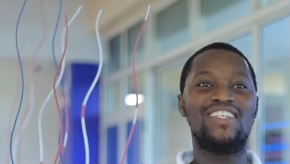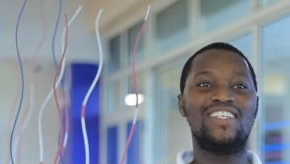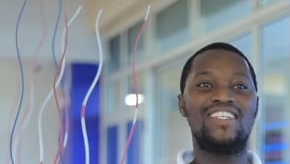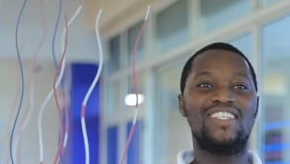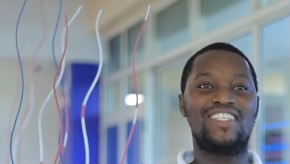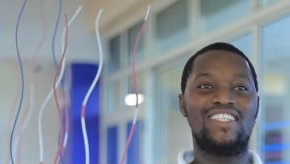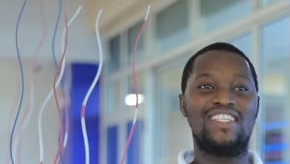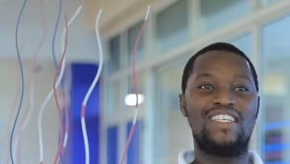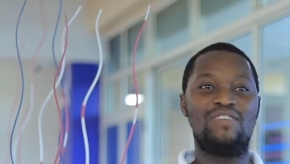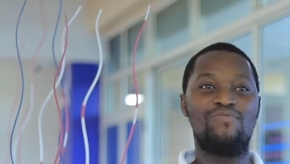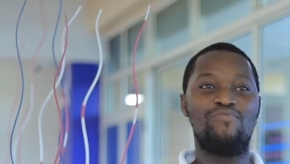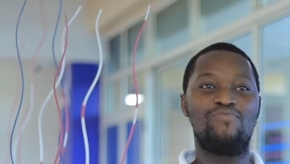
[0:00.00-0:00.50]

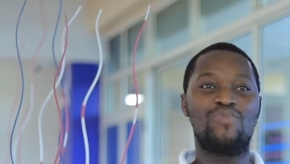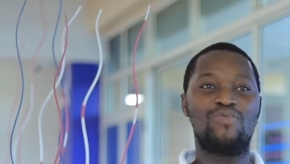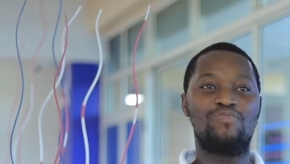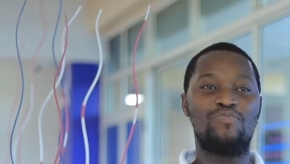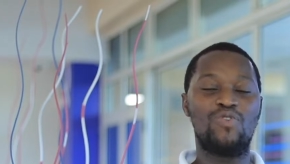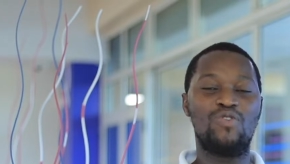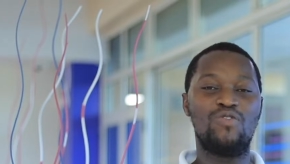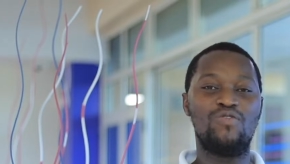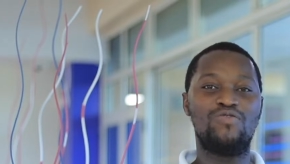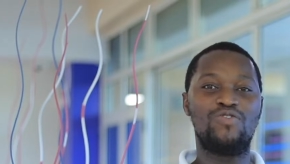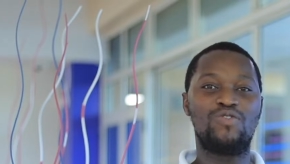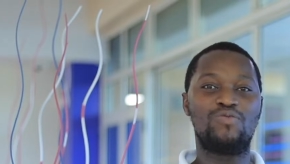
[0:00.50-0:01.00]
It
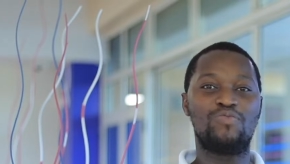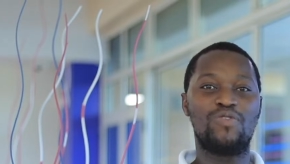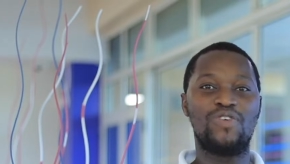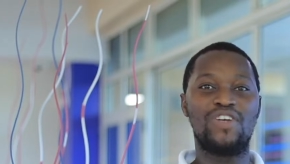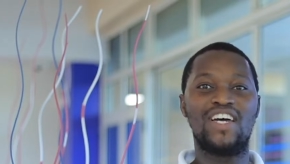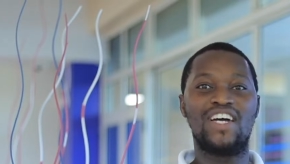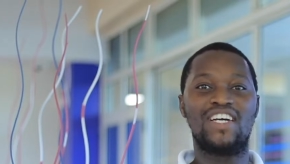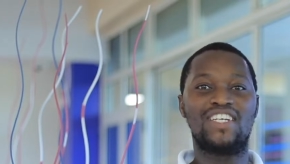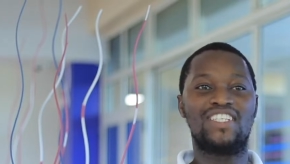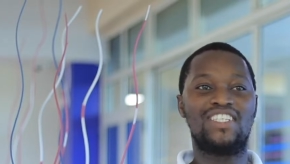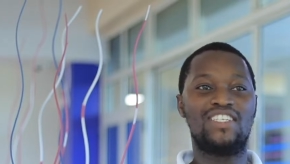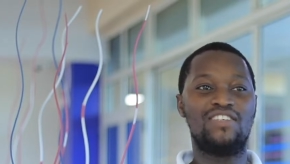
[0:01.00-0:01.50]
improves
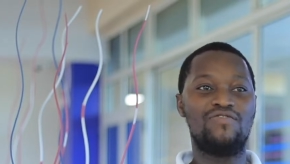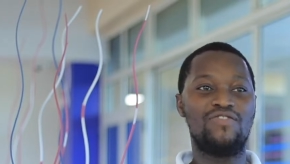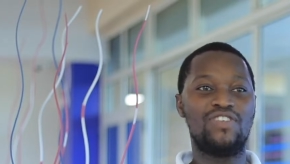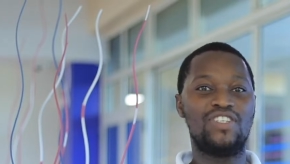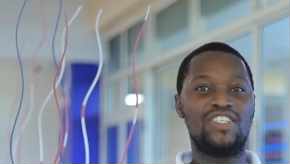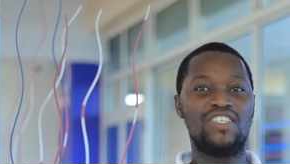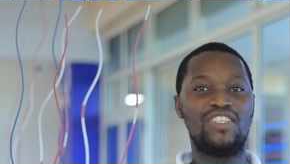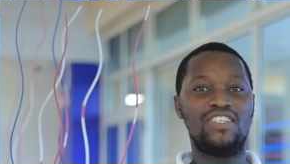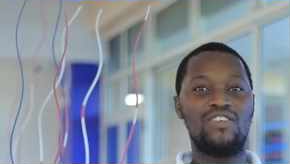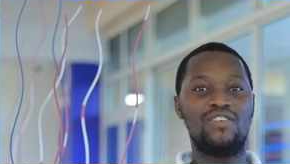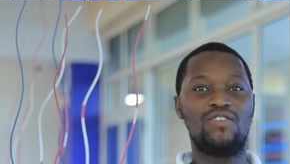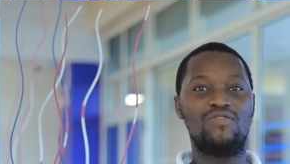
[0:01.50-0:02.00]

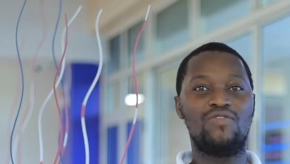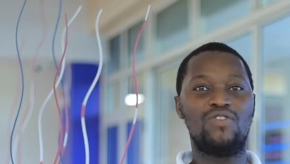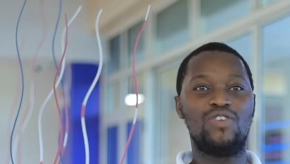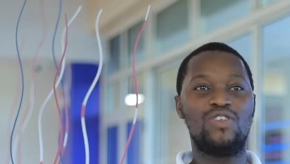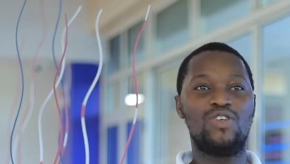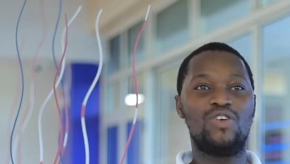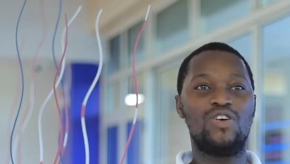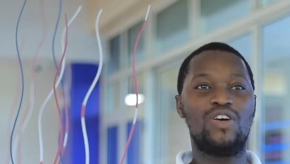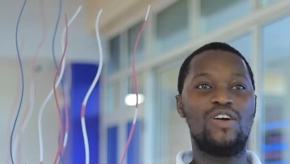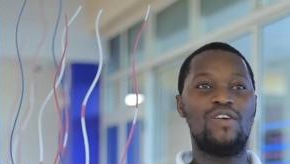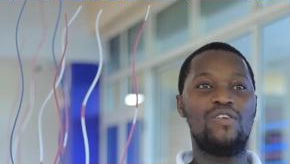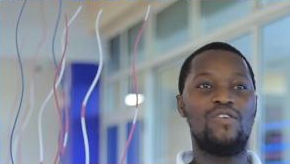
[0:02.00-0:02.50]
productivity of
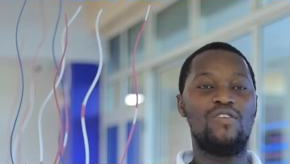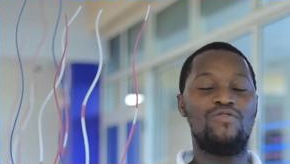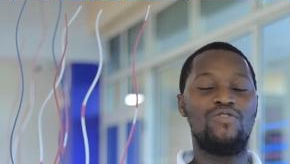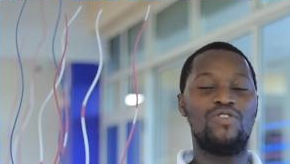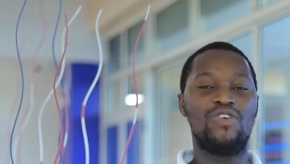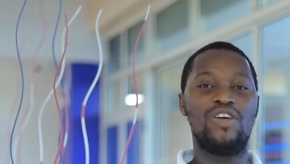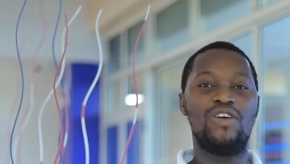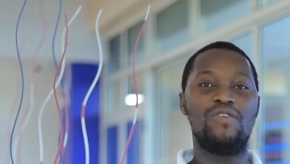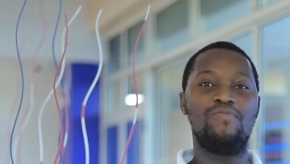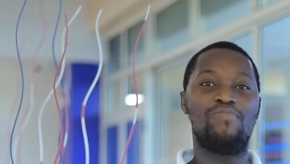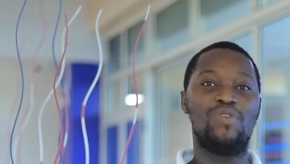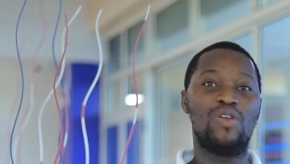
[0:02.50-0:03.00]
your, of
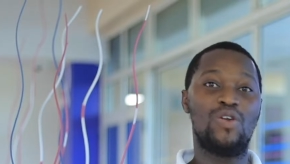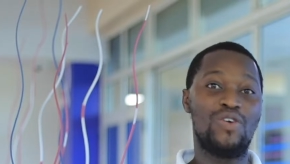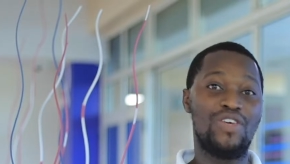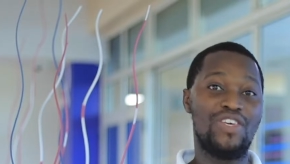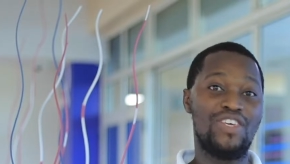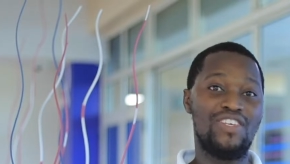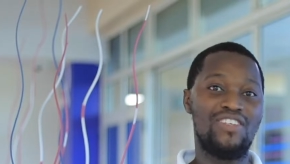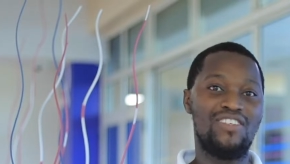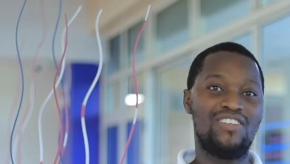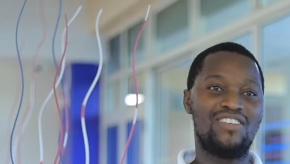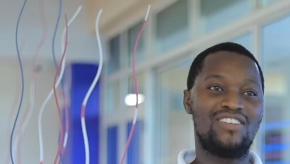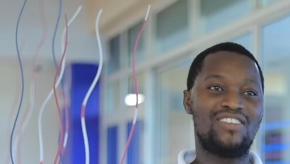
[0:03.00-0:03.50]
your
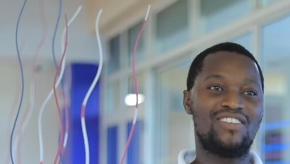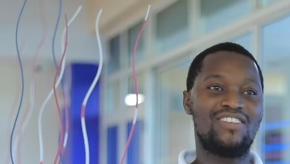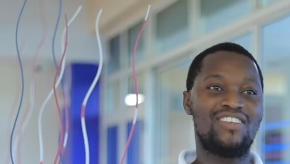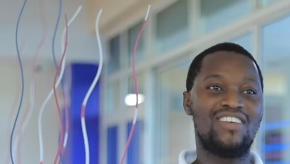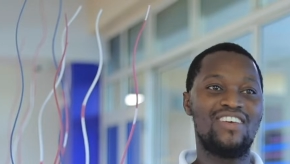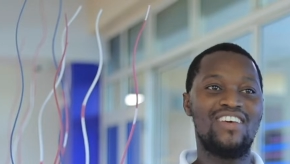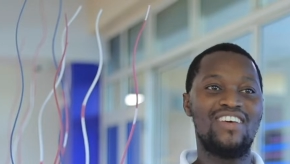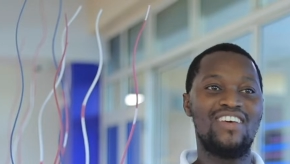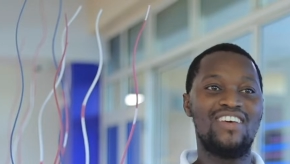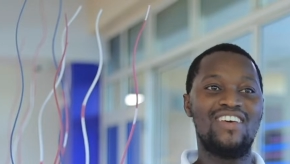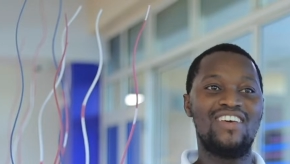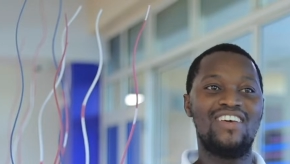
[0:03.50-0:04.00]
employees,
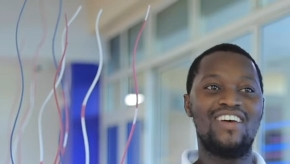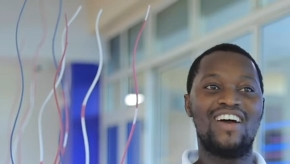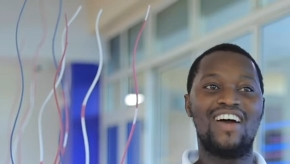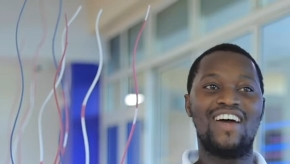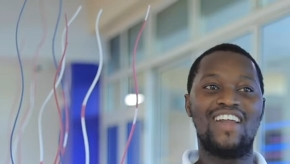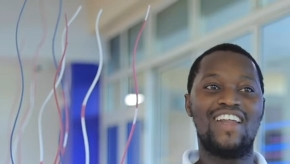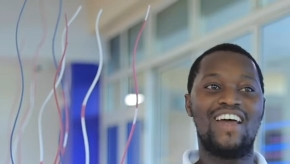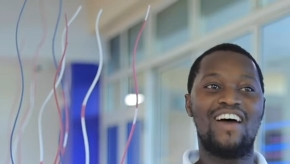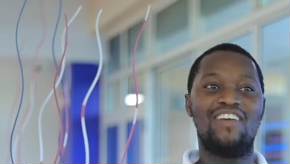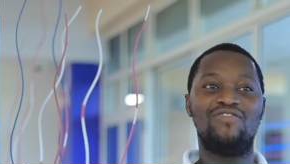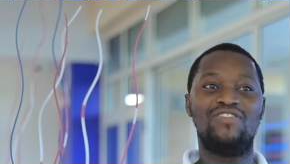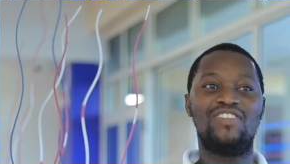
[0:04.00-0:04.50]

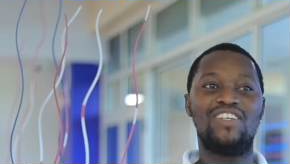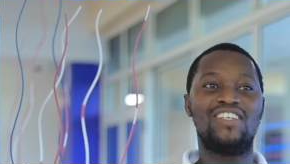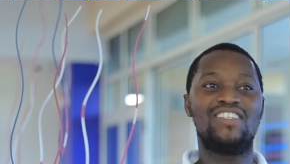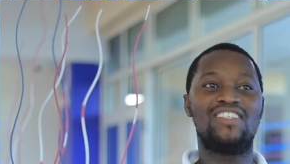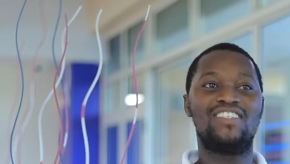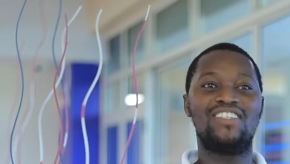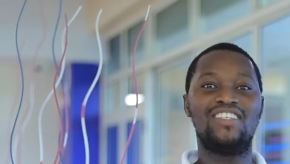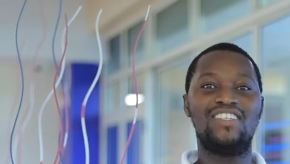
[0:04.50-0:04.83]
and I've just